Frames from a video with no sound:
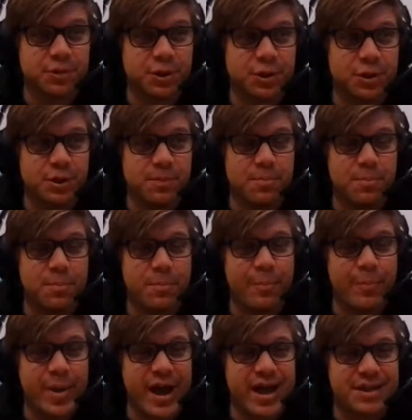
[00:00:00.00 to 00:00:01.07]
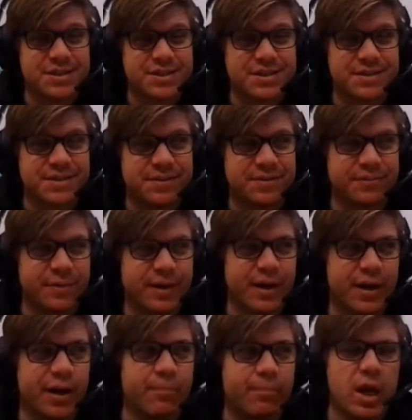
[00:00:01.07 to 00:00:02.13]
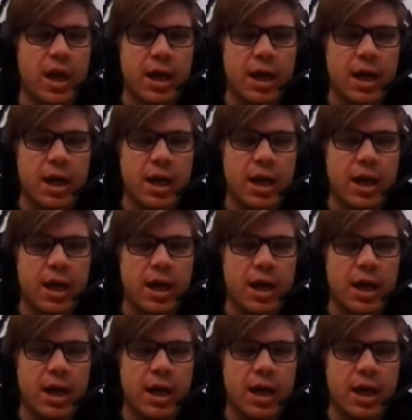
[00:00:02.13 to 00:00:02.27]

Good. Best. Right on.